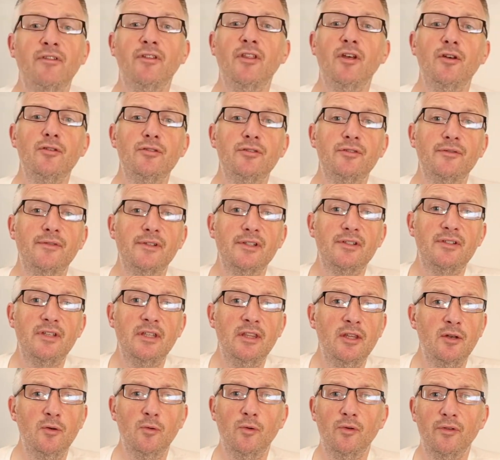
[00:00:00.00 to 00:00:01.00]
for those of us
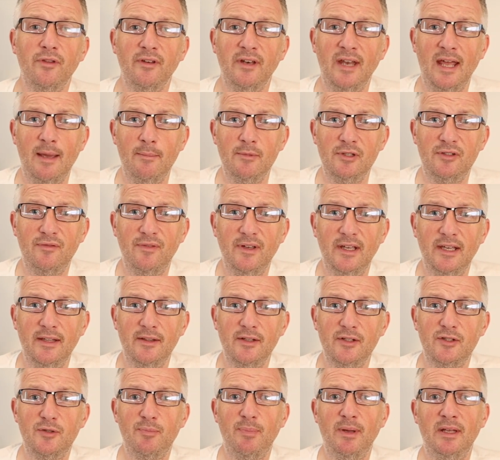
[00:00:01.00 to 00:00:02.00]
in the northern hemisphere
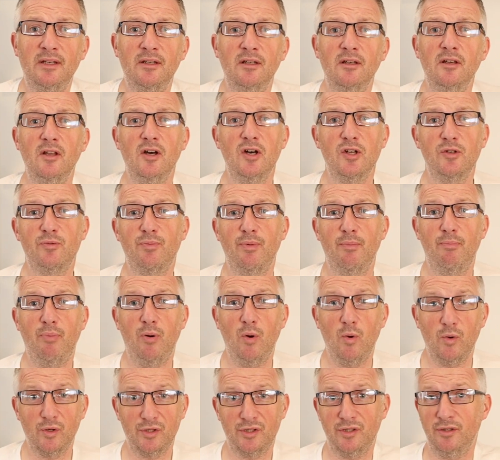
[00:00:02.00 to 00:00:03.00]
that spend a large
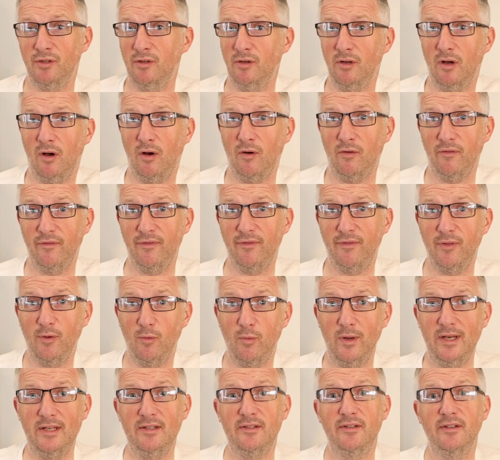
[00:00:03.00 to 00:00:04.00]
proportion of the
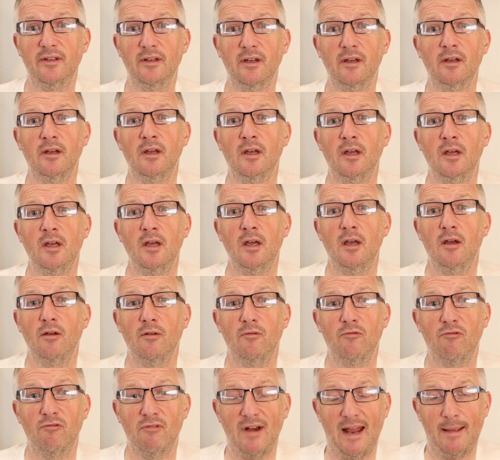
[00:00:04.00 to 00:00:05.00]
winter
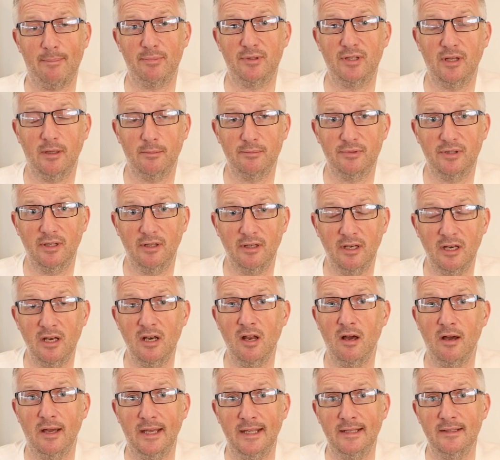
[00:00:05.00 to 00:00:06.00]
wrapped up to the
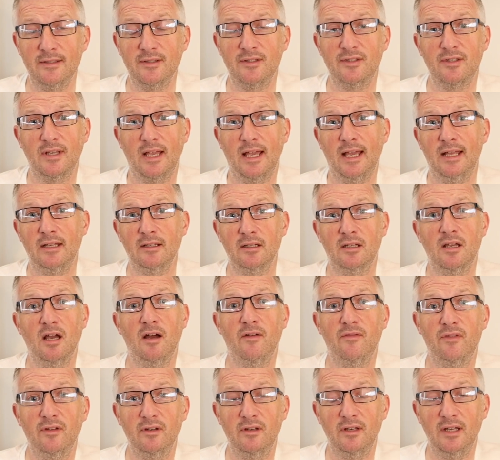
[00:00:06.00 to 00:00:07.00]
nines and
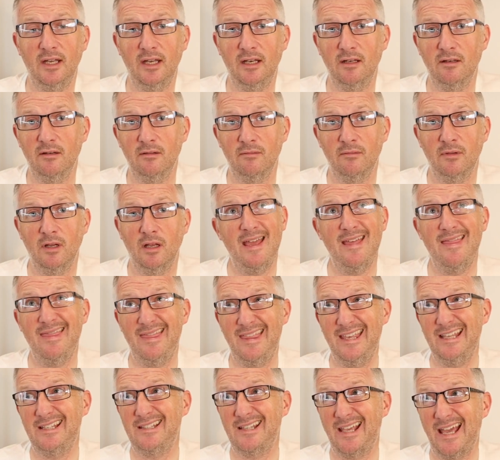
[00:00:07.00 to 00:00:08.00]
covered in
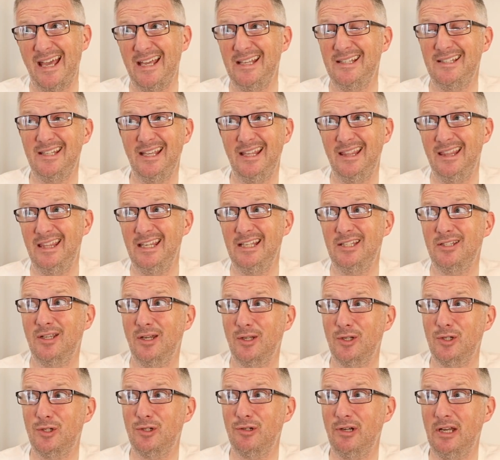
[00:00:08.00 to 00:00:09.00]
this case, in this
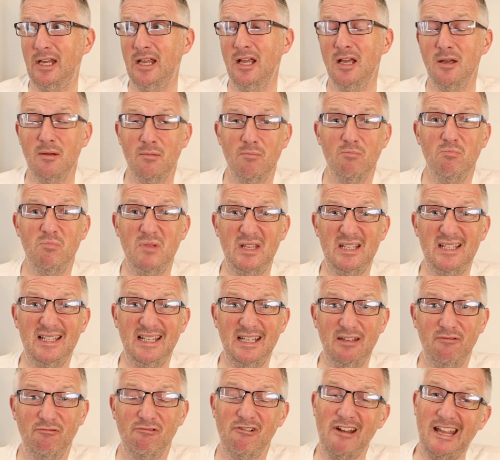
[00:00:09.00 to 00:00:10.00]
country,
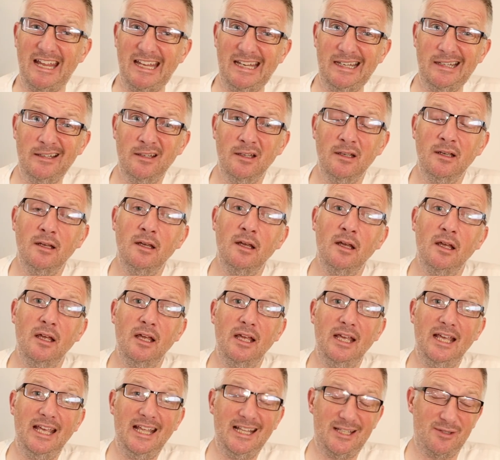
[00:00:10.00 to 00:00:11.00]
miserly rain,
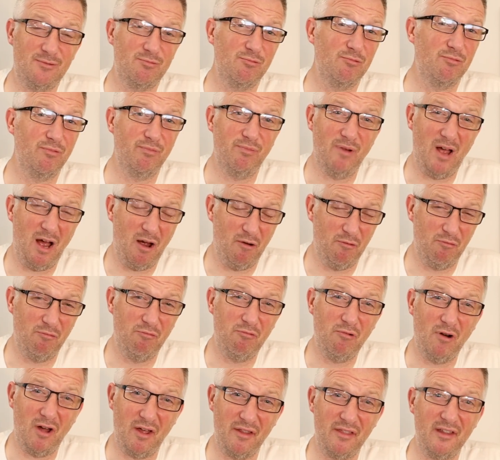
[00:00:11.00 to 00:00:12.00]
it's a
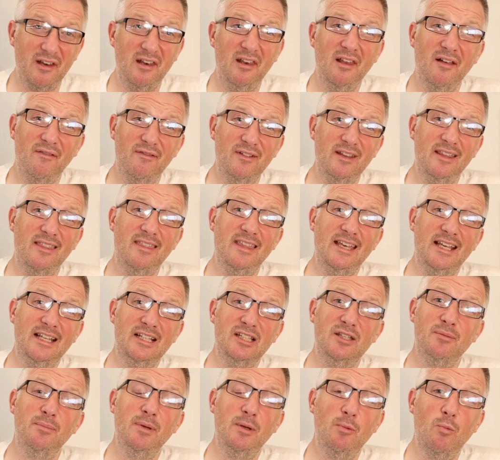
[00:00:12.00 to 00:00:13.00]
rather lovely
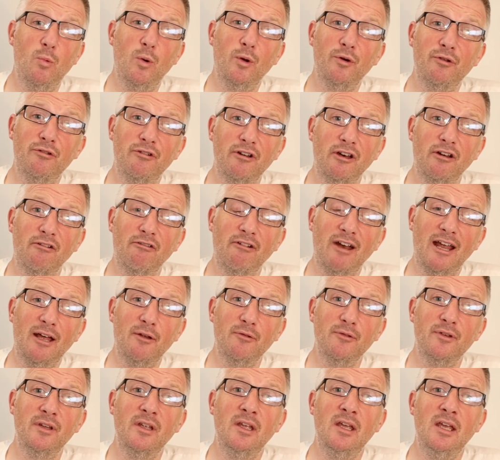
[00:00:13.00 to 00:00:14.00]
thing to be wandering
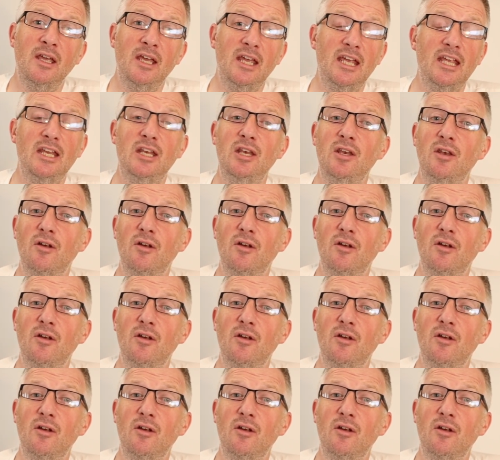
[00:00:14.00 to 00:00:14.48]
around in